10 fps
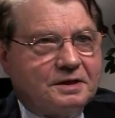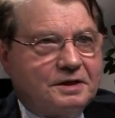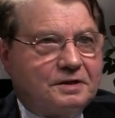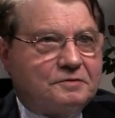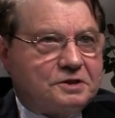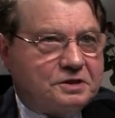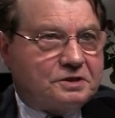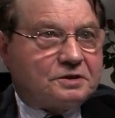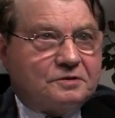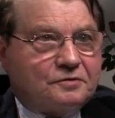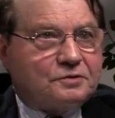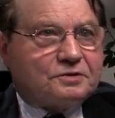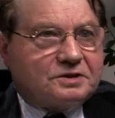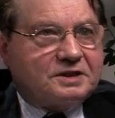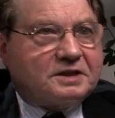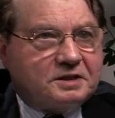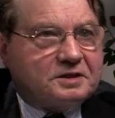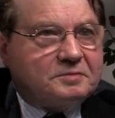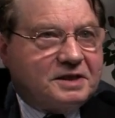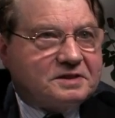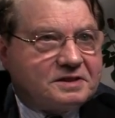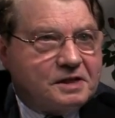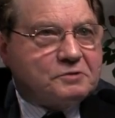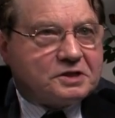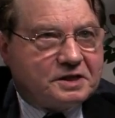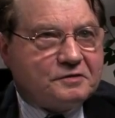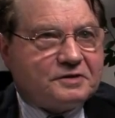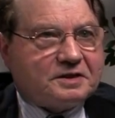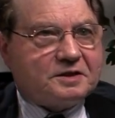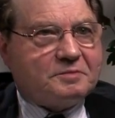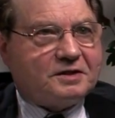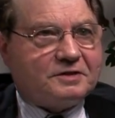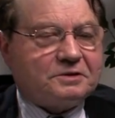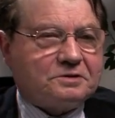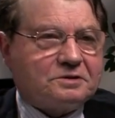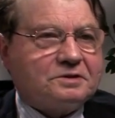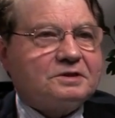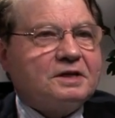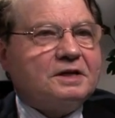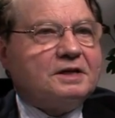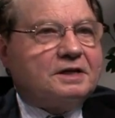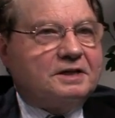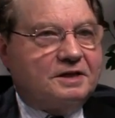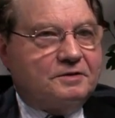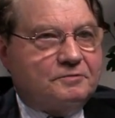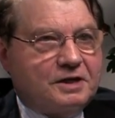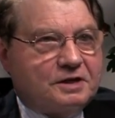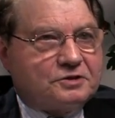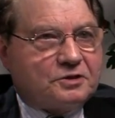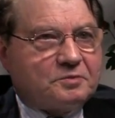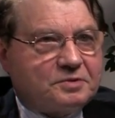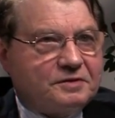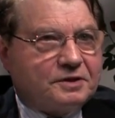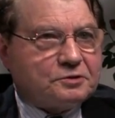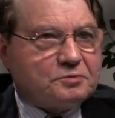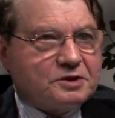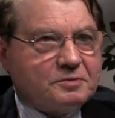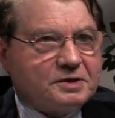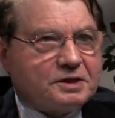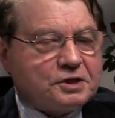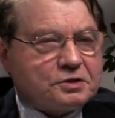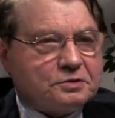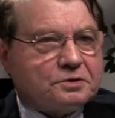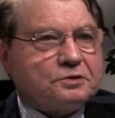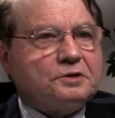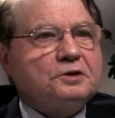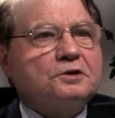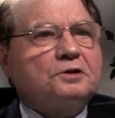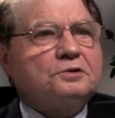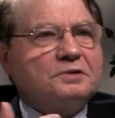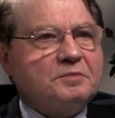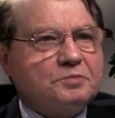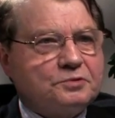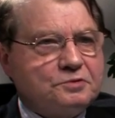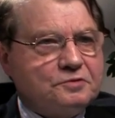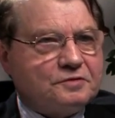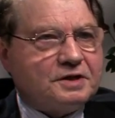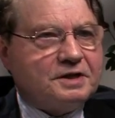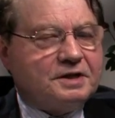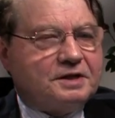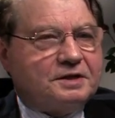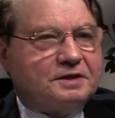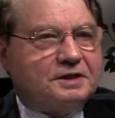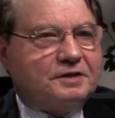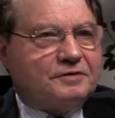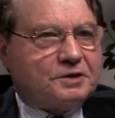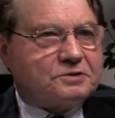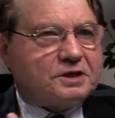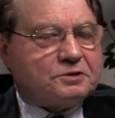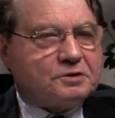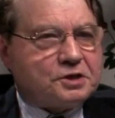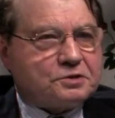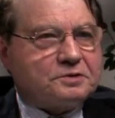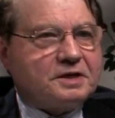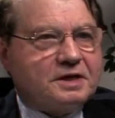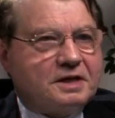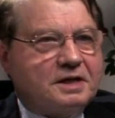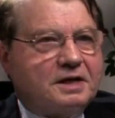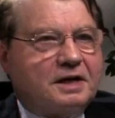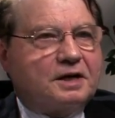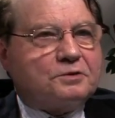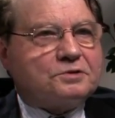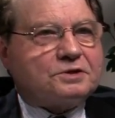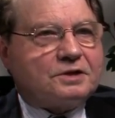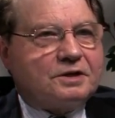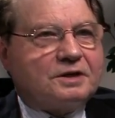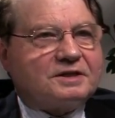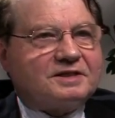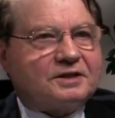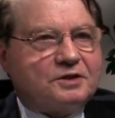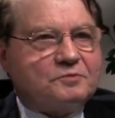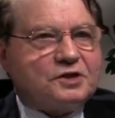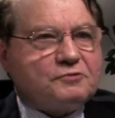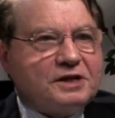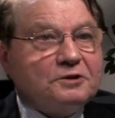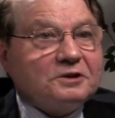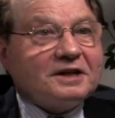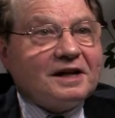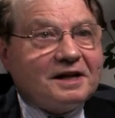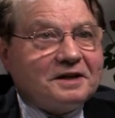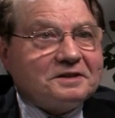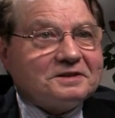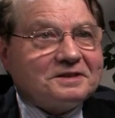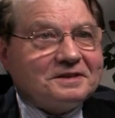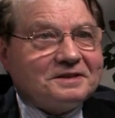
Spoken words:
which is of course secreted by cells which are infected by viruses, they will stop the virus multiplication. So in order to improve the virus isolation, I use serum which will neutralize